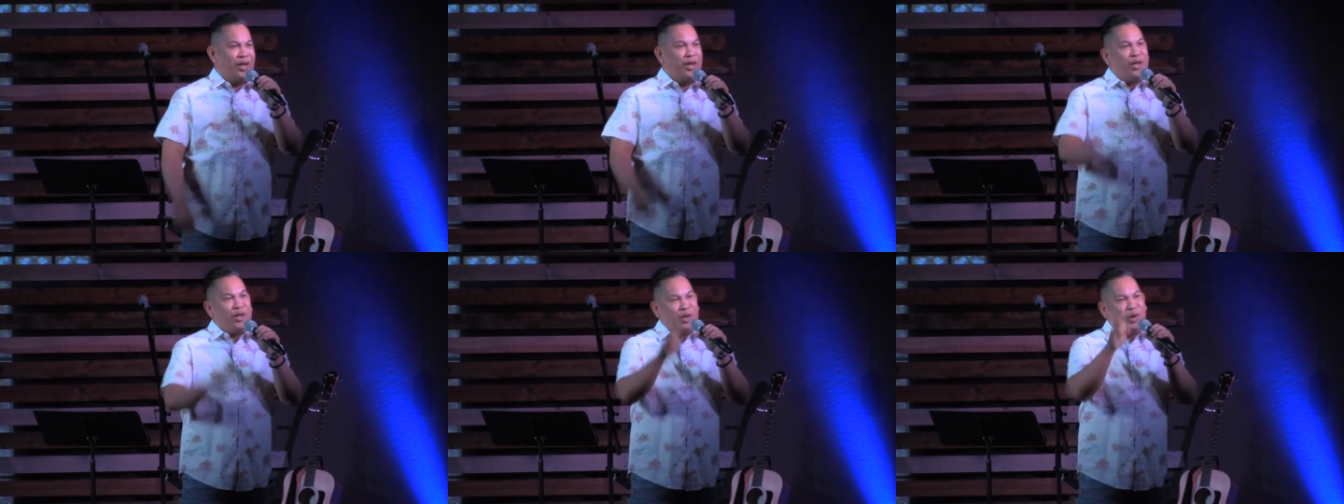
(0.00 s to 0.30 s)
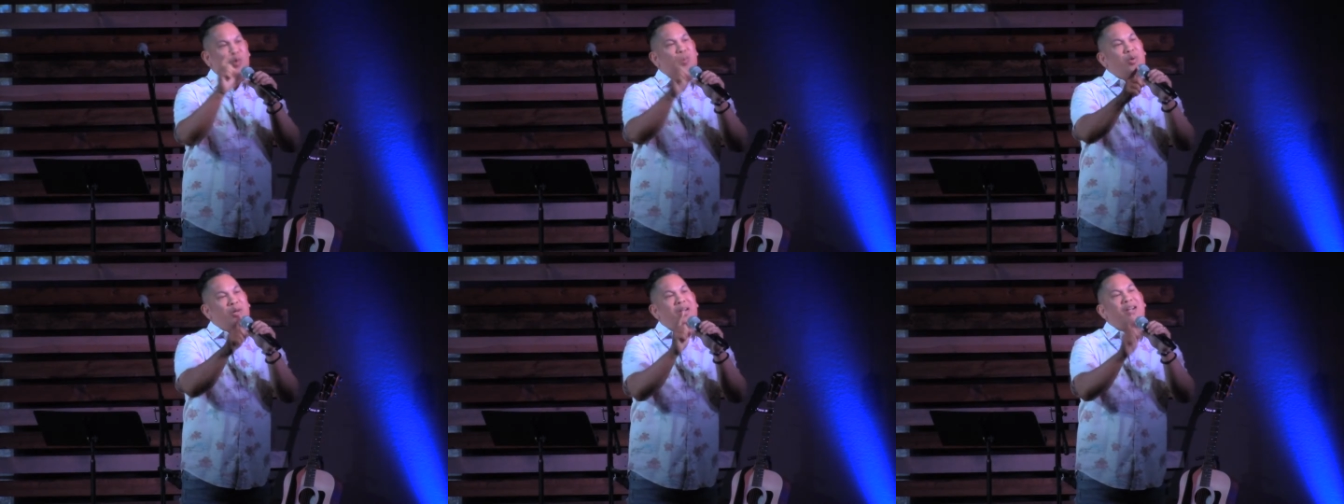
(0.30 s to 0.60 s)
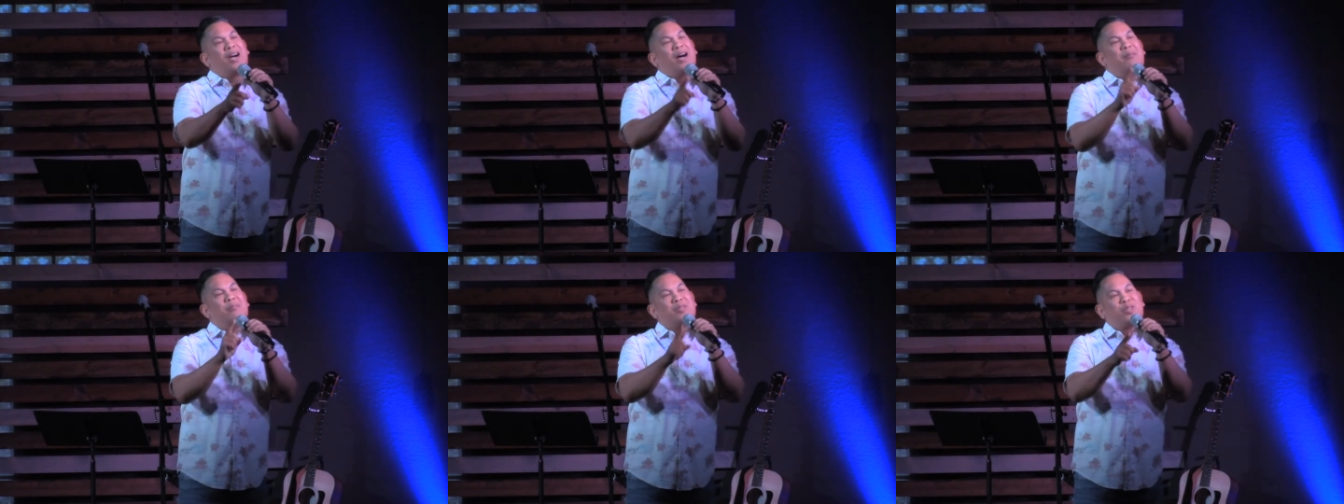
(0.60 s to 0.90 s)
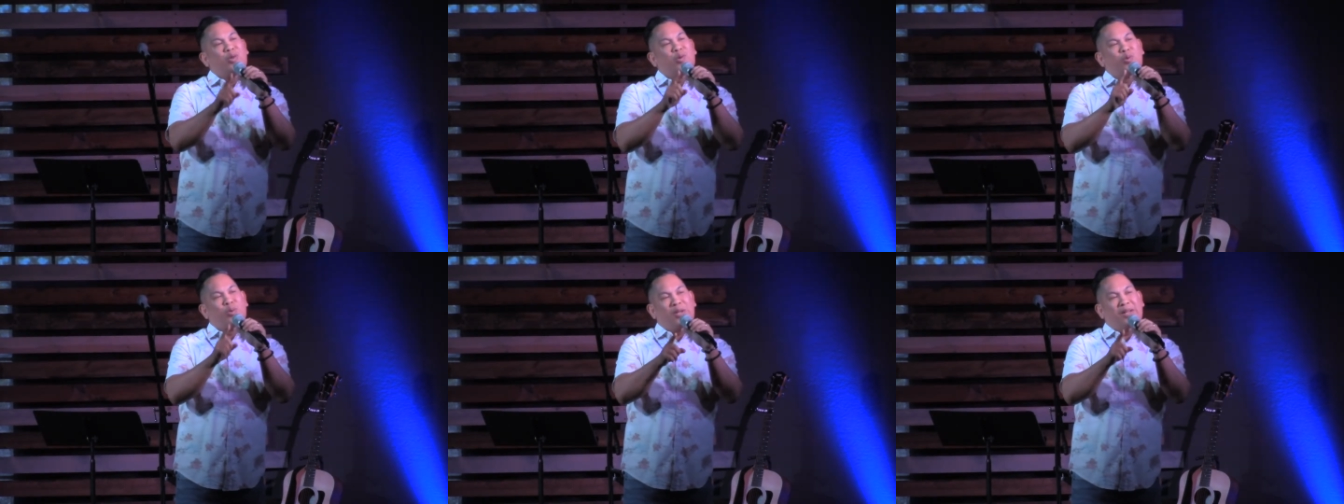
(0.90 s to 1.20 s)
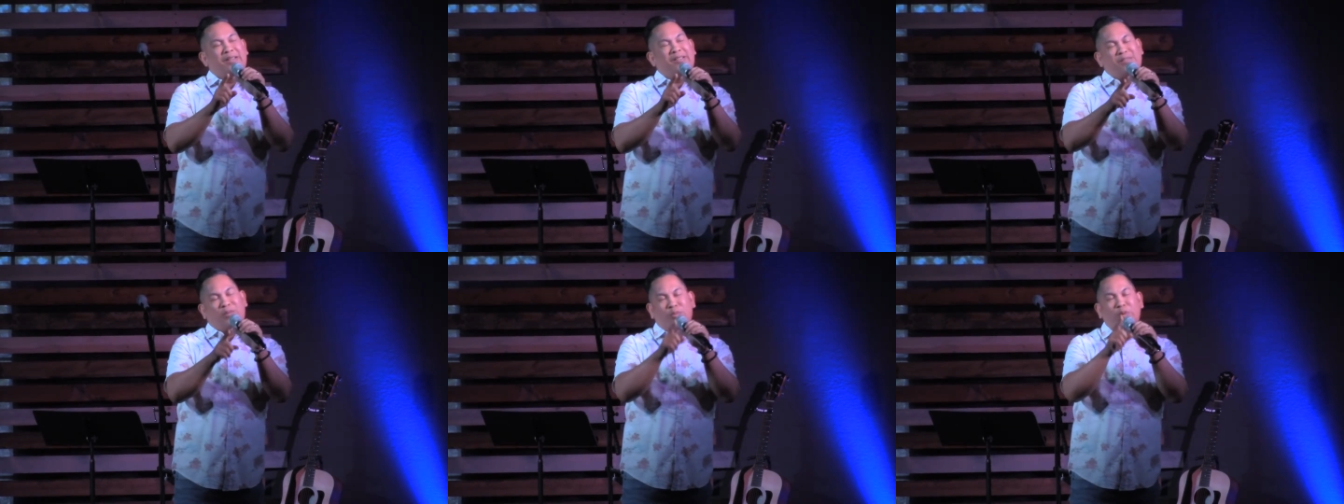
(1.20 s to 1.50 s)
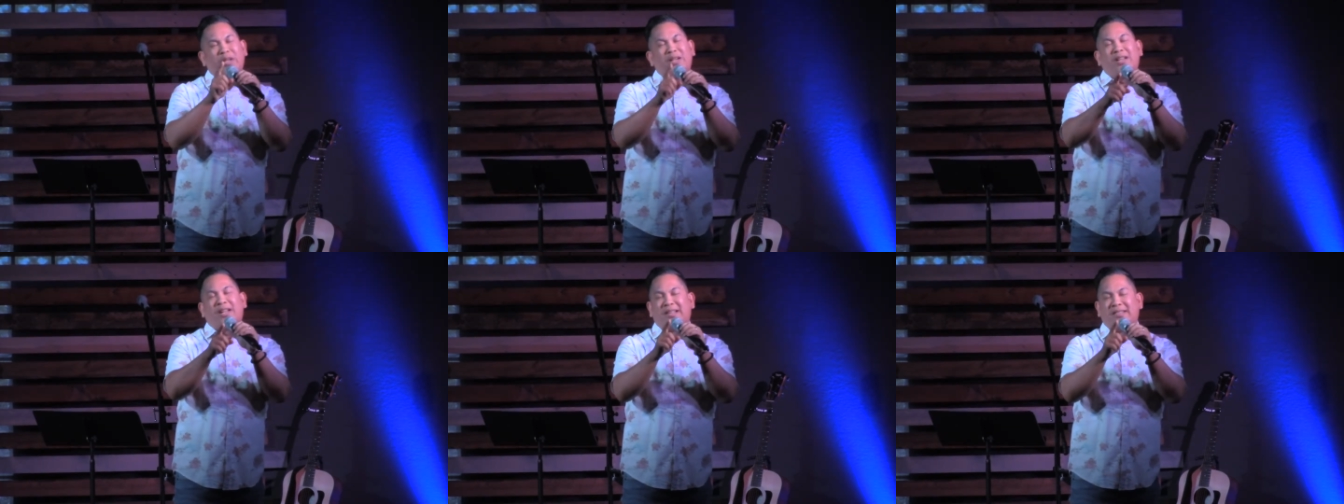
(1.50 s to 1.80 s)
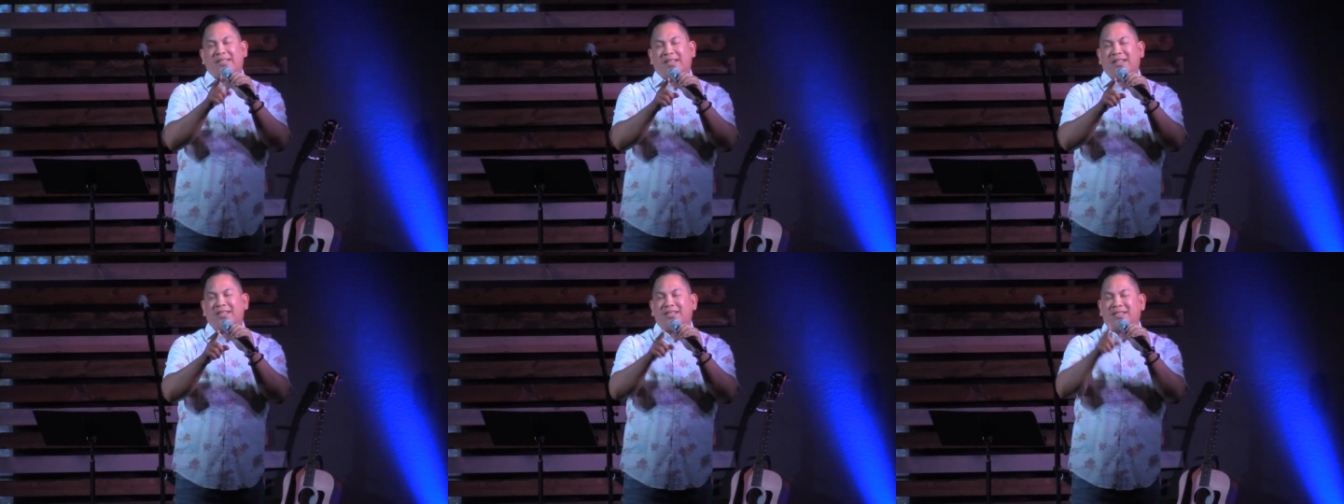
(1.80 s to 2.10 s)
you will come to a
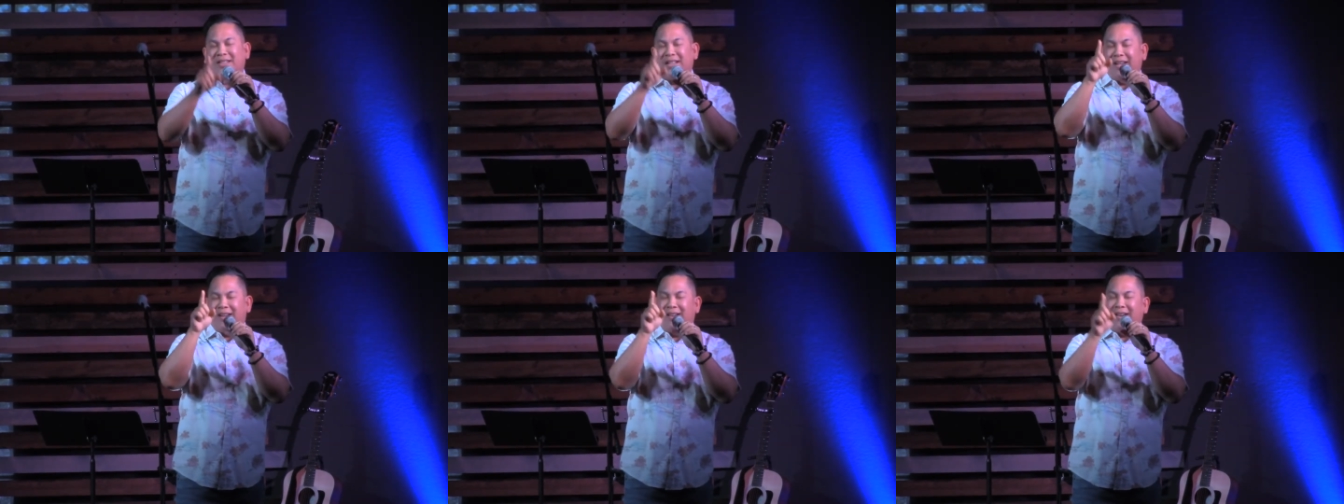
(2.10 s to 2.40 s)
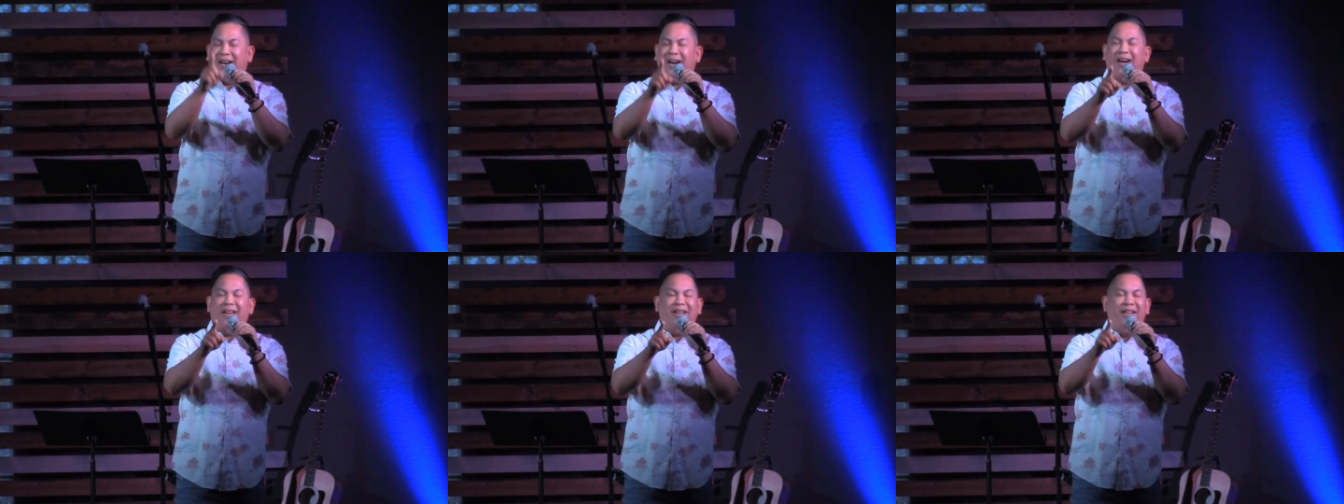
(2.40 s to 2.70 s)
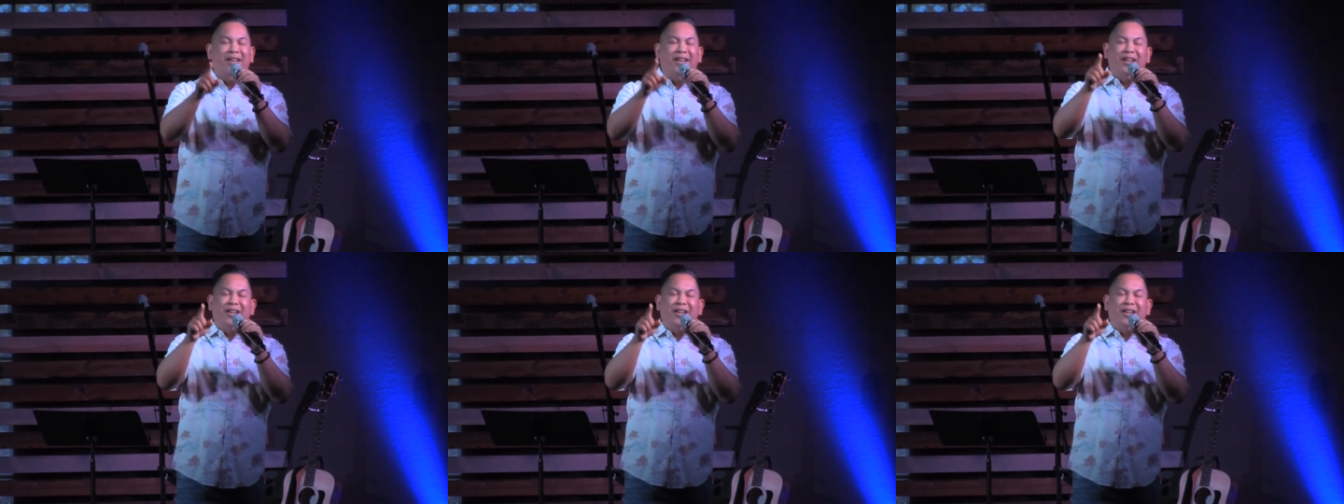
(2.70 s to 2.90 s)
realization that God